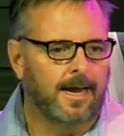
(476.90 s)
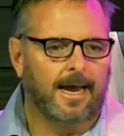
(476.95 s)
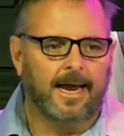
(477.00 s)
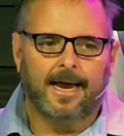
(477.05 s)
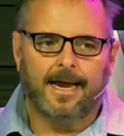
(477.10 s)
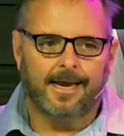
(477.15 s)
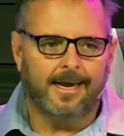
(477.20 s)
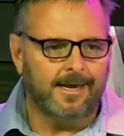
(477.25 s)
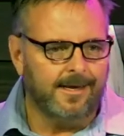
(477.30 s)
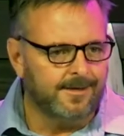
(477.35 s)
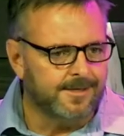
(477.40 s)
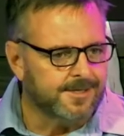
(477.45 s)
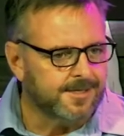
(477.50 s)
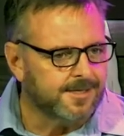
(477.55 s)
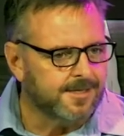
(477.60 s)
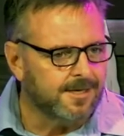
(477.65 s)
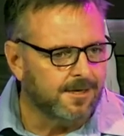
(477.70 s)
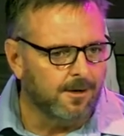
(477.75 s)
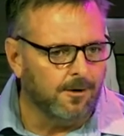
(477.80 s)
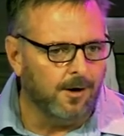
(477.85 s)
He's
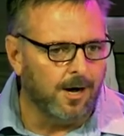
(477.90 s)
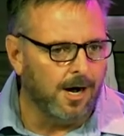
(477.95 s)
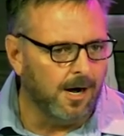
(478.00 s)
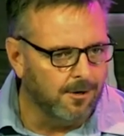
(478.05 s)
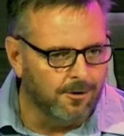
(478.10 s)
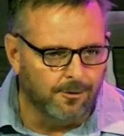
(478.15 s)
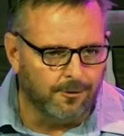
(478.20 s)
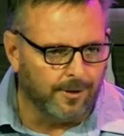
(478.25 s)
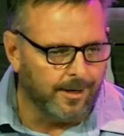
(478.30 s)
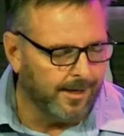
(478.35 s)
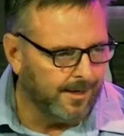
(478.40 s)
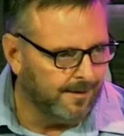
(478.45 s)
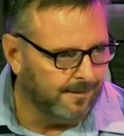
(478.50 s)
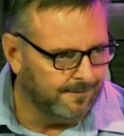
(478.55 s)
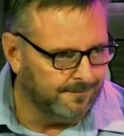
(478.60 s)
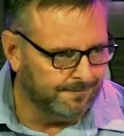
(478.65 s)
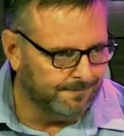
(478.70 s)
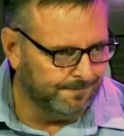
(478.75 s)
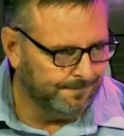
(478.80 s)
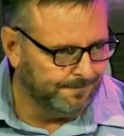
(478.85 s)
still hungry.
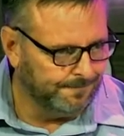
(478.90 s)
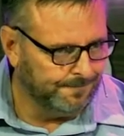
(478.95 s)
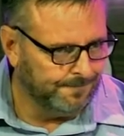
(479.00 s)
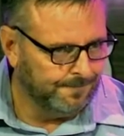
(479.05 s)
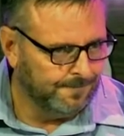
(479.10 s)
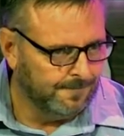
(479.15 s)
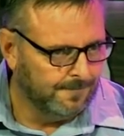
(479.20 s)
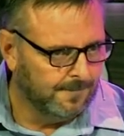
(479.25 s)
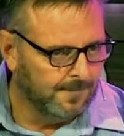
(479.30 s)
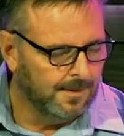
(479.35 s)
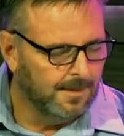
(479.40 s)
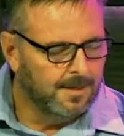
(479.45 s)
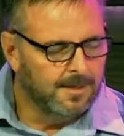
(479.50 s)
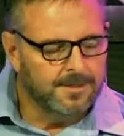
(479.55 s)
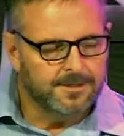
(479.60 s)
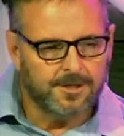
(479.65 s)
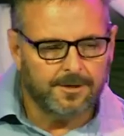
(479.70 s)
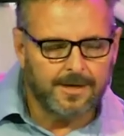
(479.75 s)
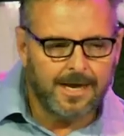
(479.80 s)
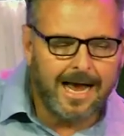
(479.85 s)

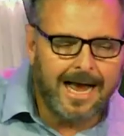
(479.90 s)
So the